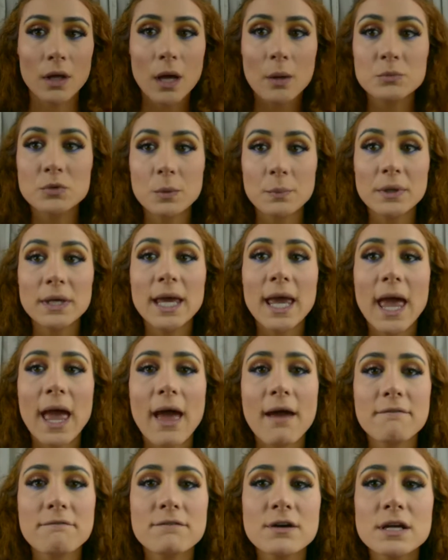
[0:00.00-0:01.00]
I'm dropping
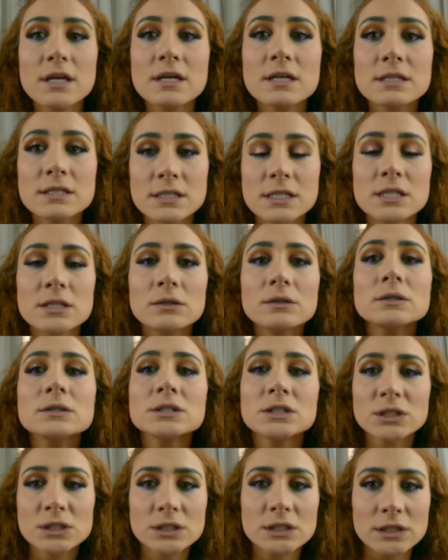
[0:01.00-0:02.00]
every single
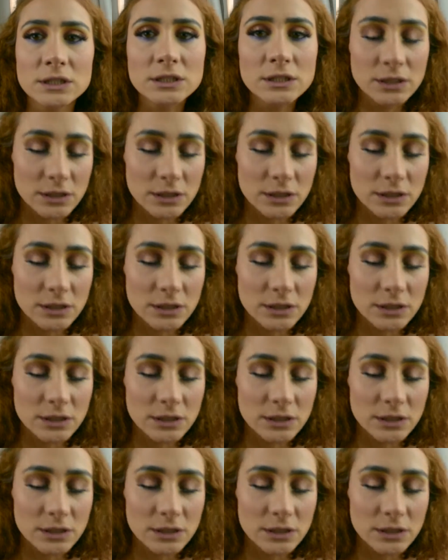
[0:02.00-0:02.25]
shit.